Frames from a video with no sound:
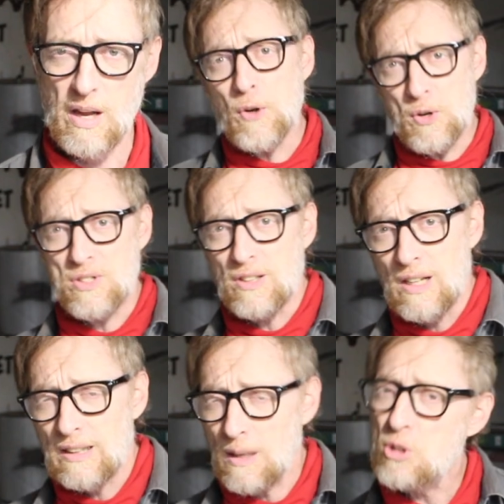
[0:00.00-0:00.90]
First,
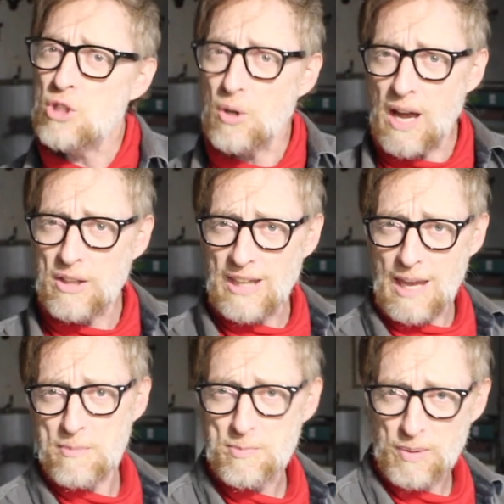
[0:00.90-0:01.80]
let me show you how the
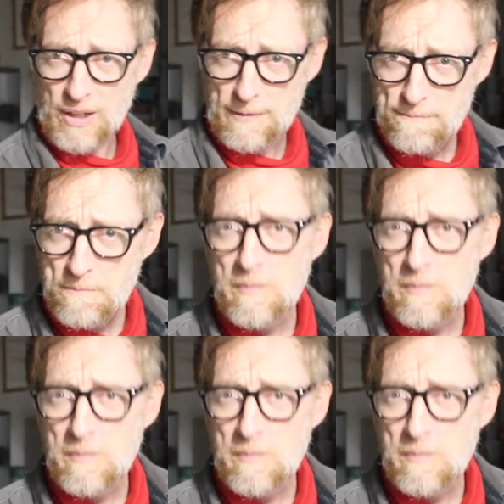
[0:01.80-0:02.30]
game is played,